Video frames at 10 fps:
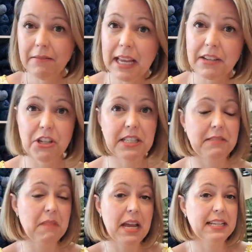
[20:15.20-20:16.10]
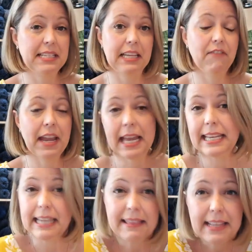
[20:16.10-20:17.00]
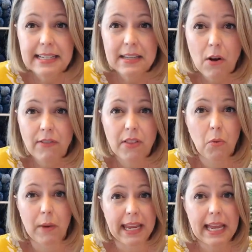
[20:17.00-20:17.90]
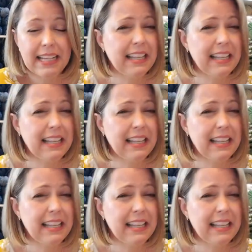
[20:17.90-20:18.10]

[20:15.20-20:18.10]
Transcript: like just see if I could knit this over the weekend?